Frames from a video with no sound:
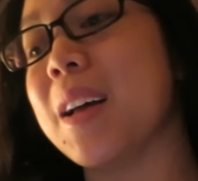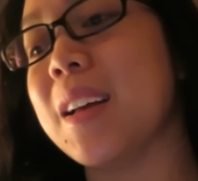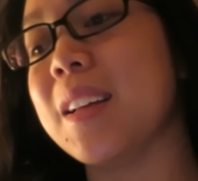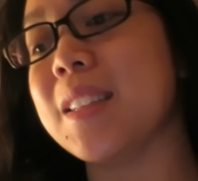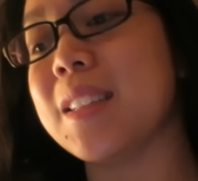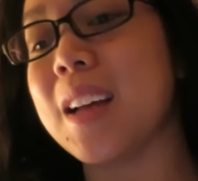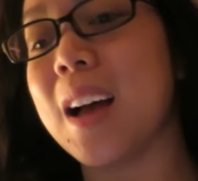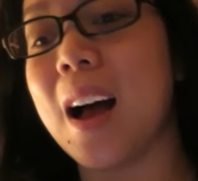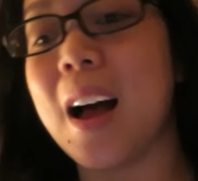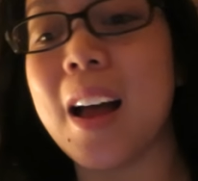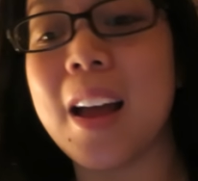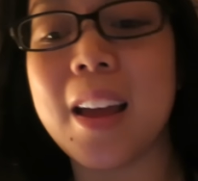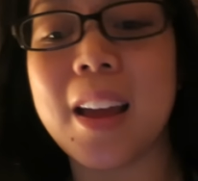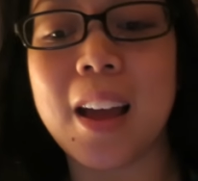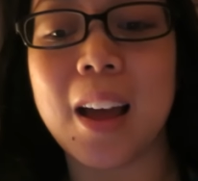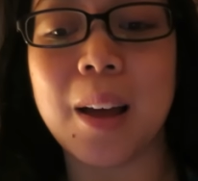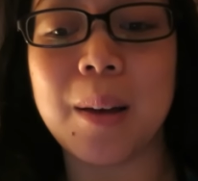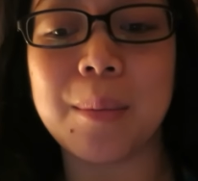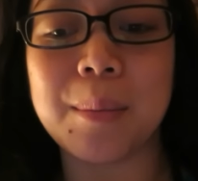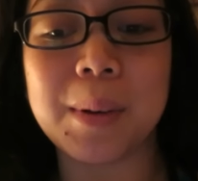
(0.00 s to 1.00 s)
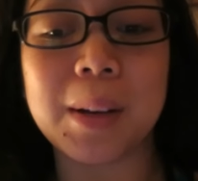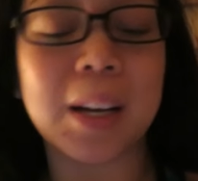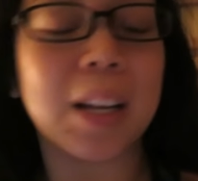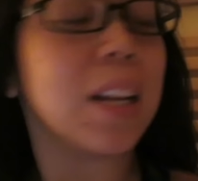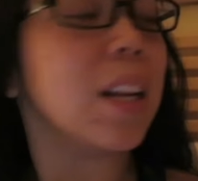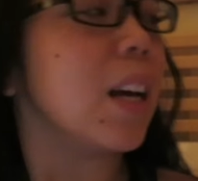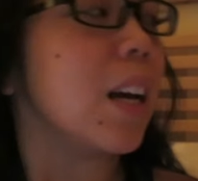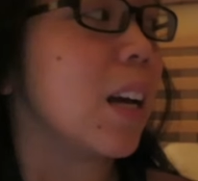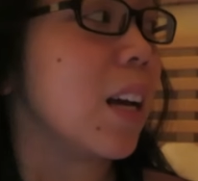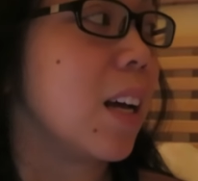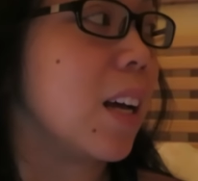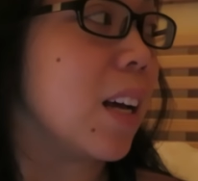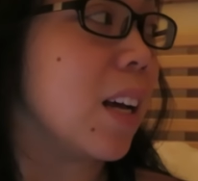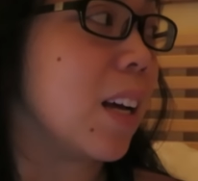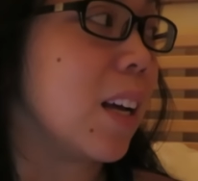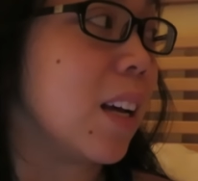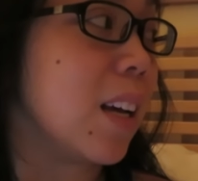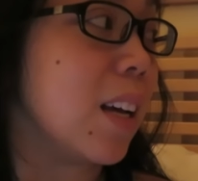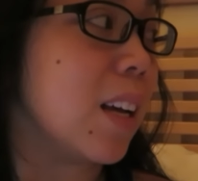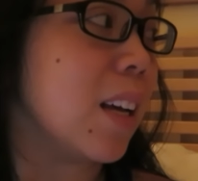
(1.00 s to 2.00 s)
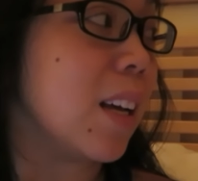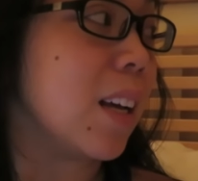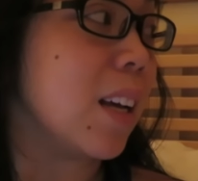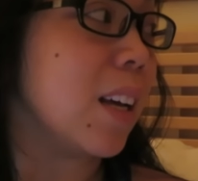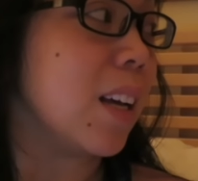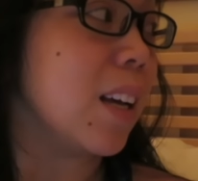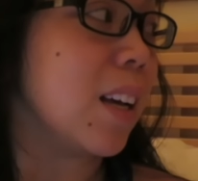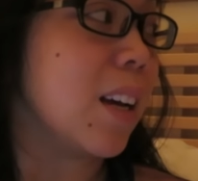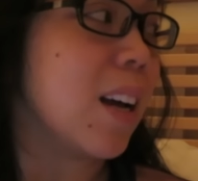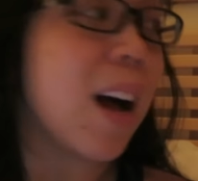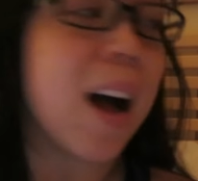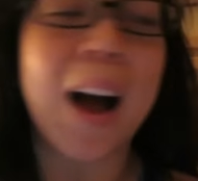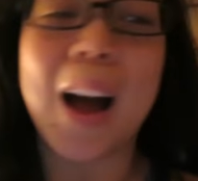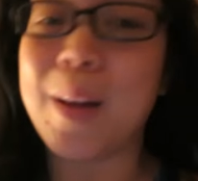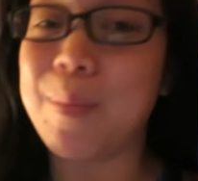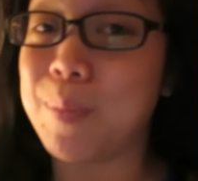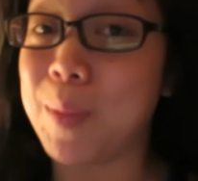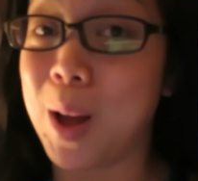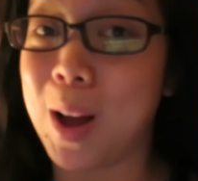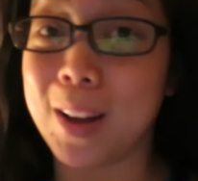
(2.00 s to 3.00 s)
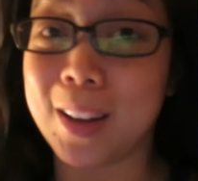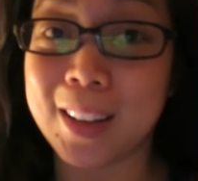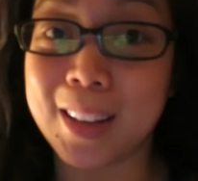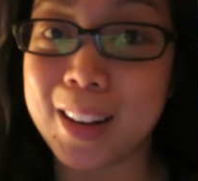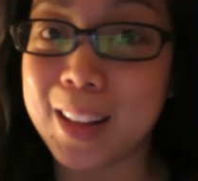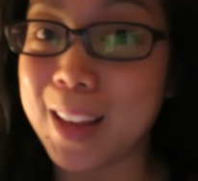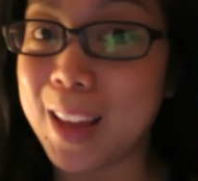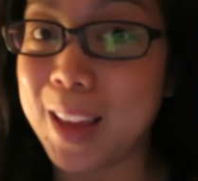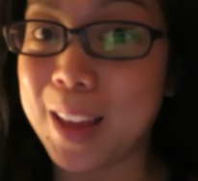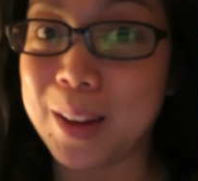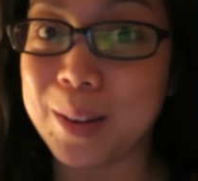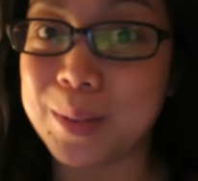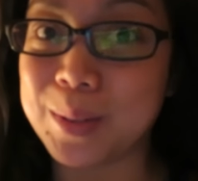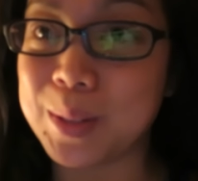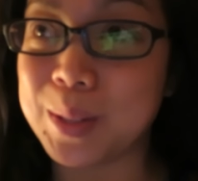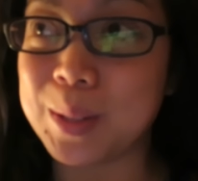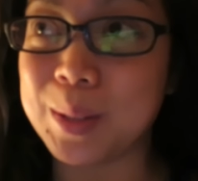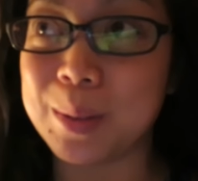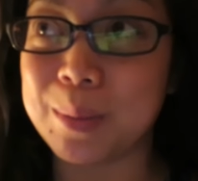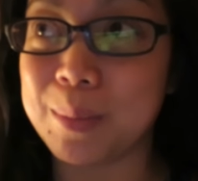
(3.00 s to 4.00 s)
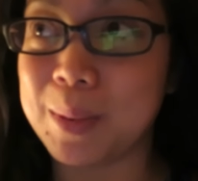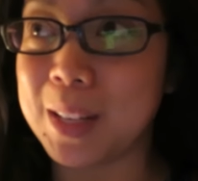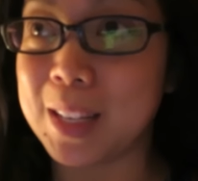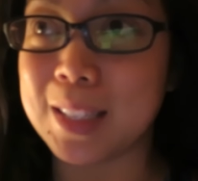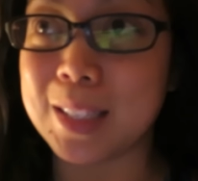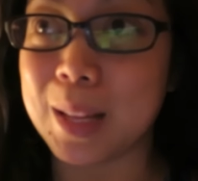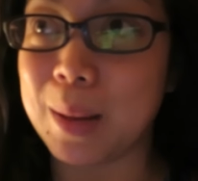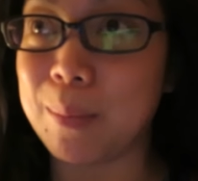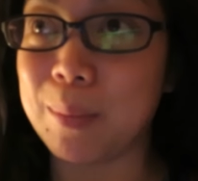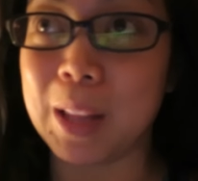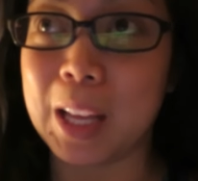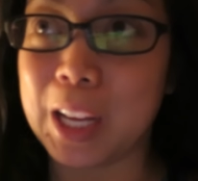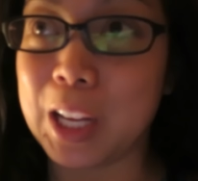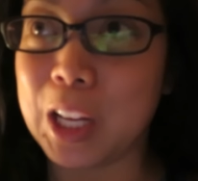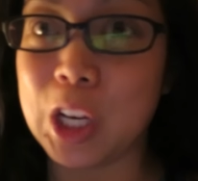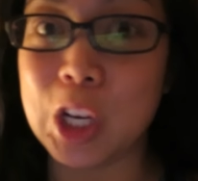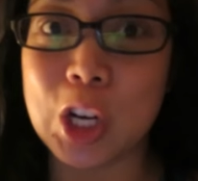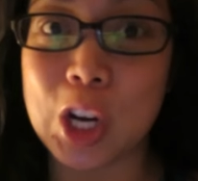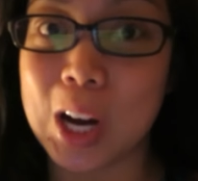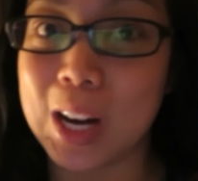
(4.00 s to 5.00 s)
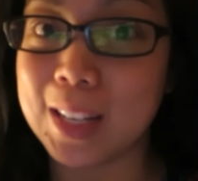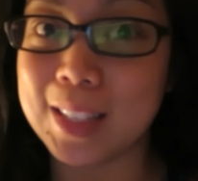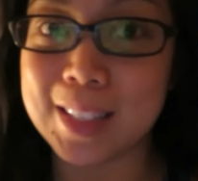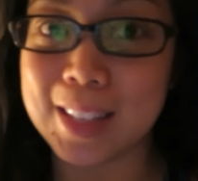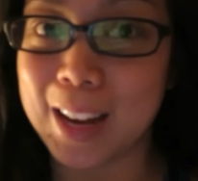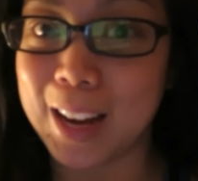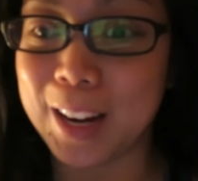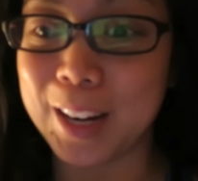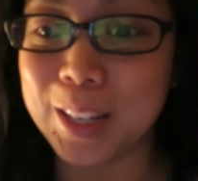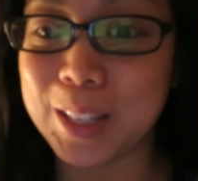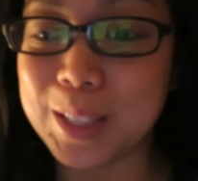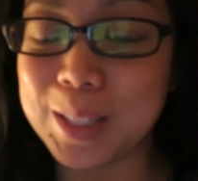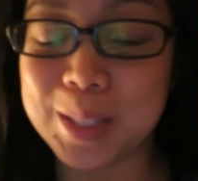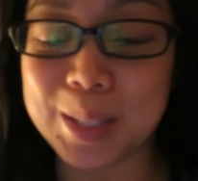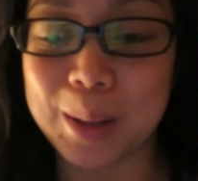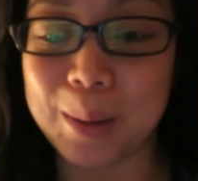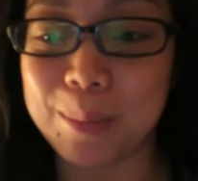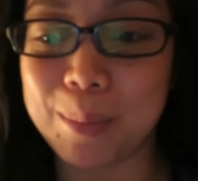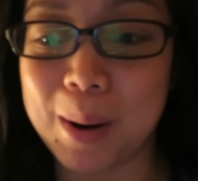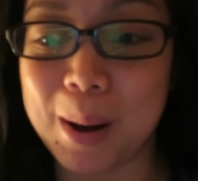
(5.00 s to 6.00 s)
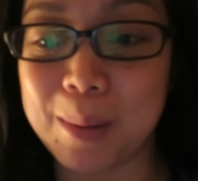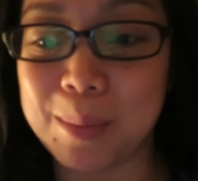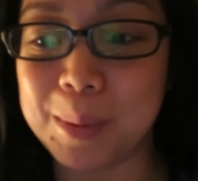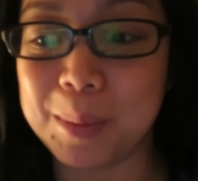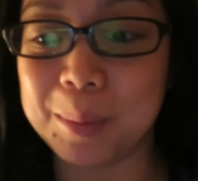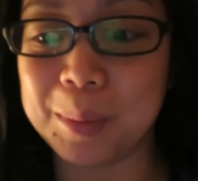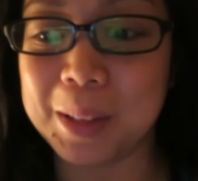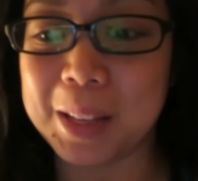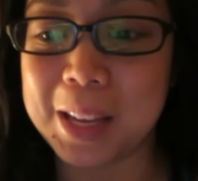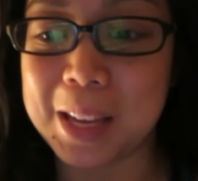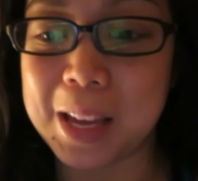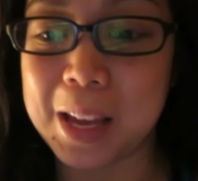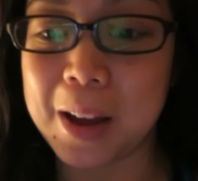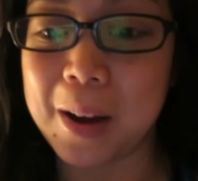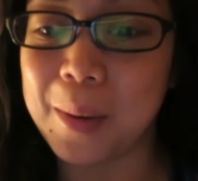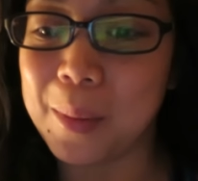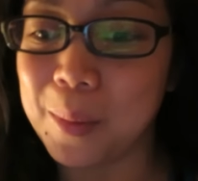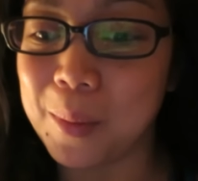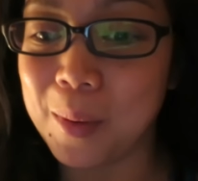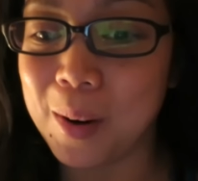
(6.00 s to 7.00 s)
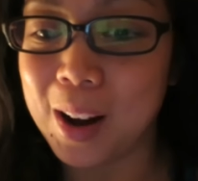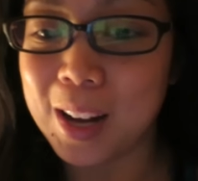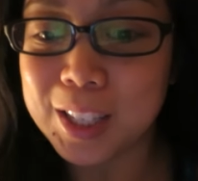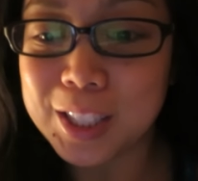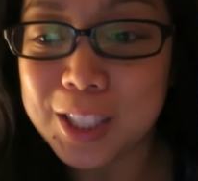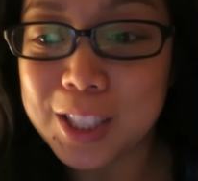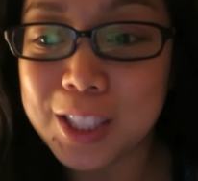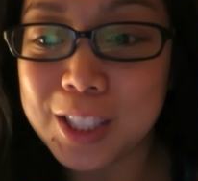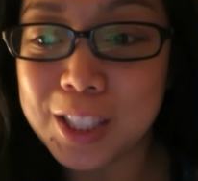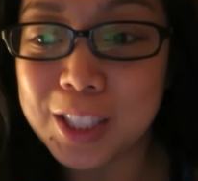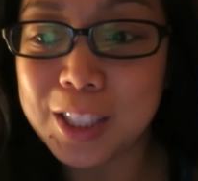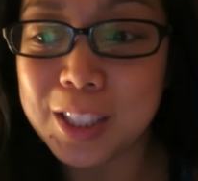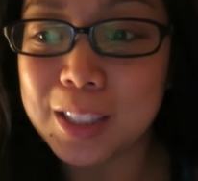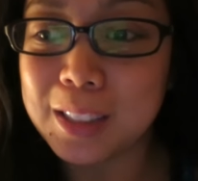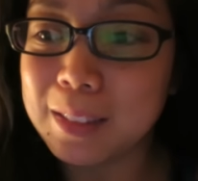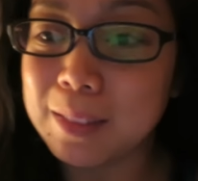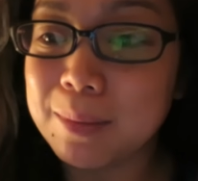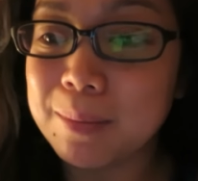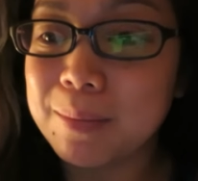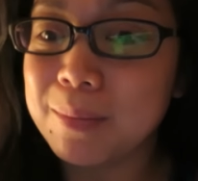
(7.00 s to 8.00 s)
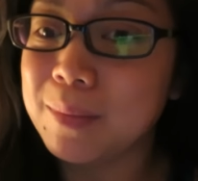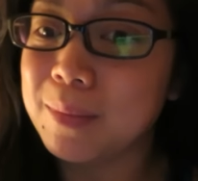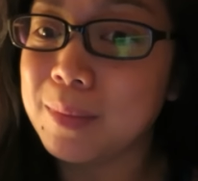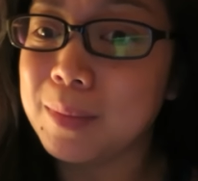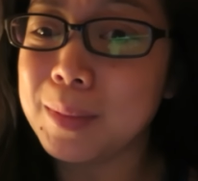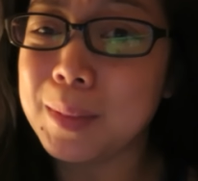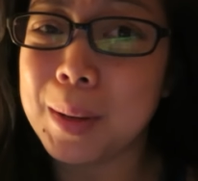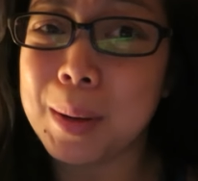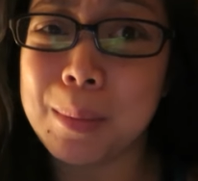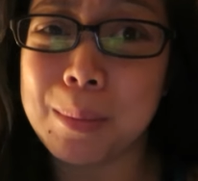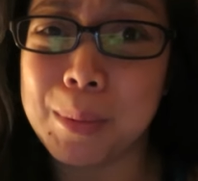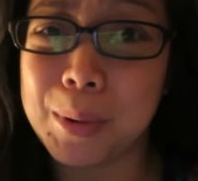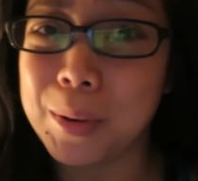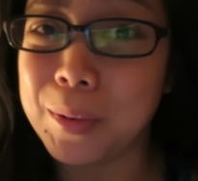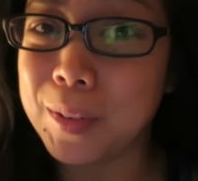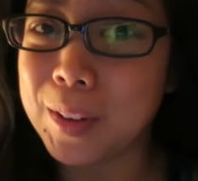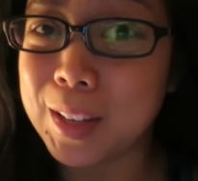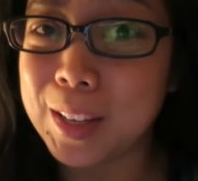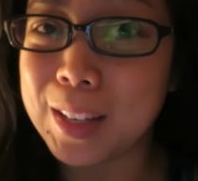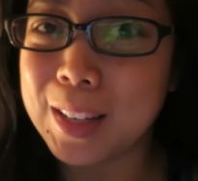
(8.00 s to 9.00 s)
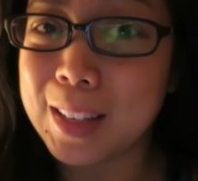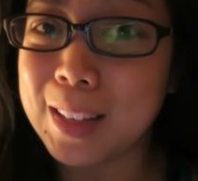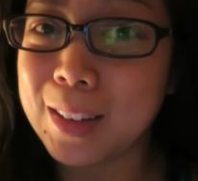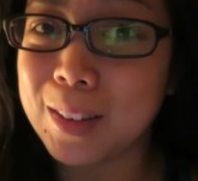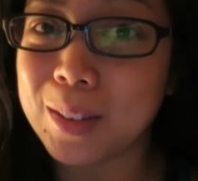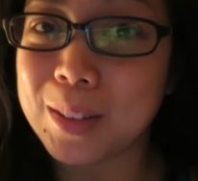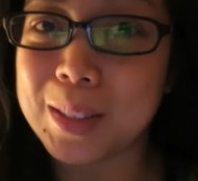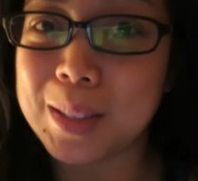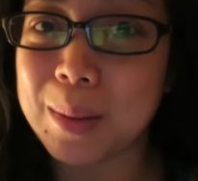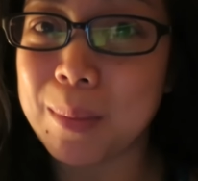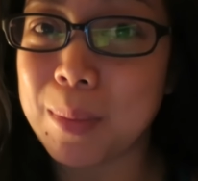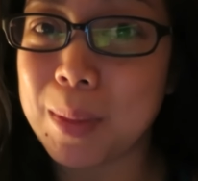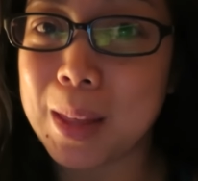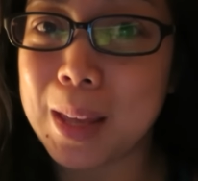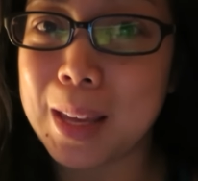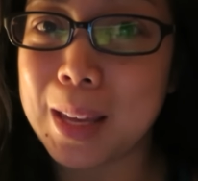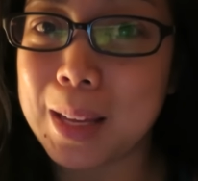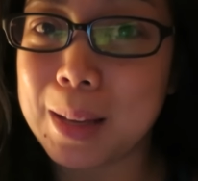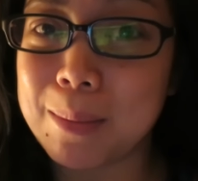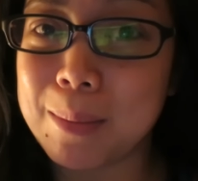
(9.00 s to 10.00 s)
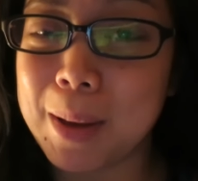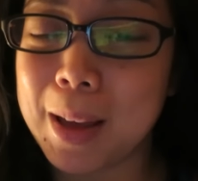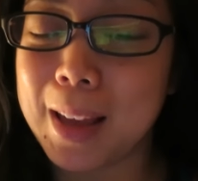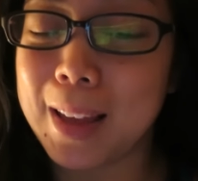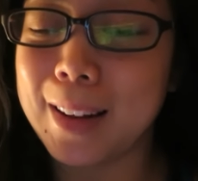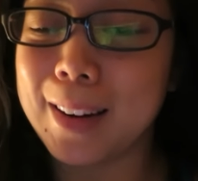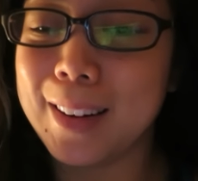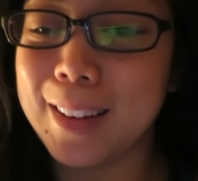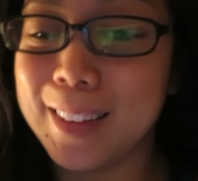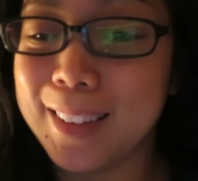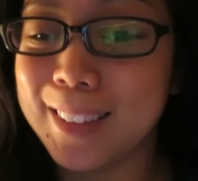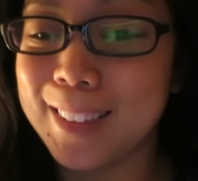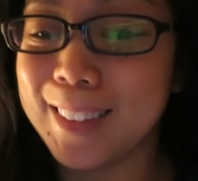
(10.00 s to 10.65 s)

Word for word: but i am gonna i'm not gonna chaos in because i'm like not tired so i'll probably watch a movie or something in bed